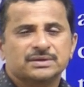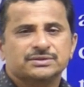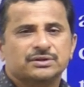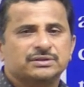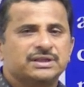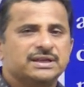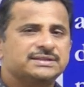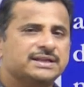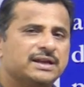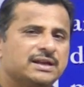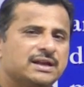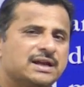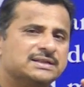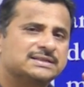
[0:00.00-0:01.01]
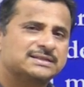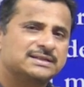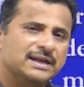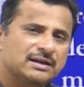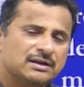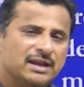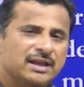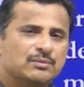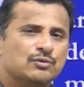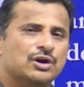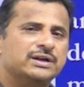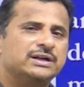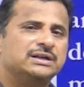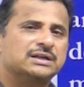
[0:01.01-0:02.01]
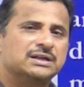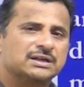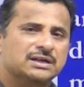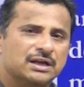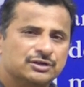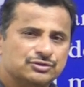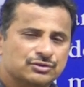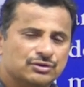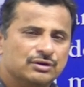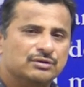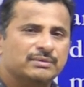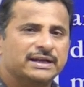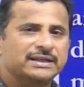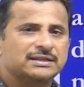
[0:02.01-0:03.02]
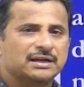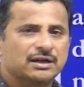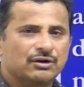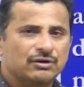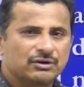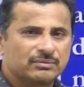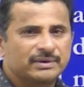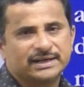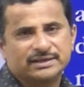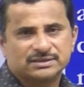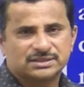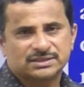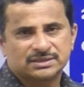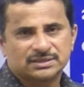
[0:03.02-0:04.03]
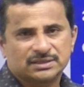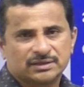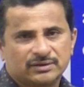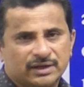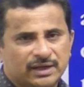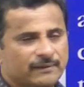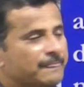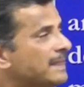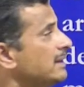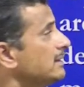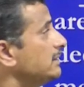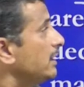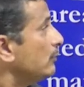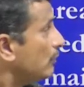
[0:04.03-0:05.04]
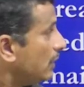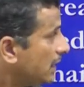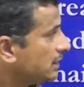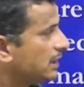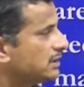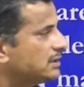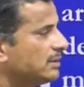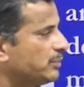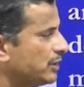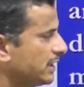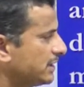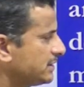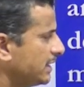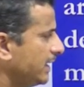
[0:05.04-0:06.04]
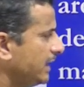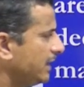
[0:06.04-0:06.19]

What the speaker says: So these areas strictly monitored, controlled by the governments. Okay, then what are the protected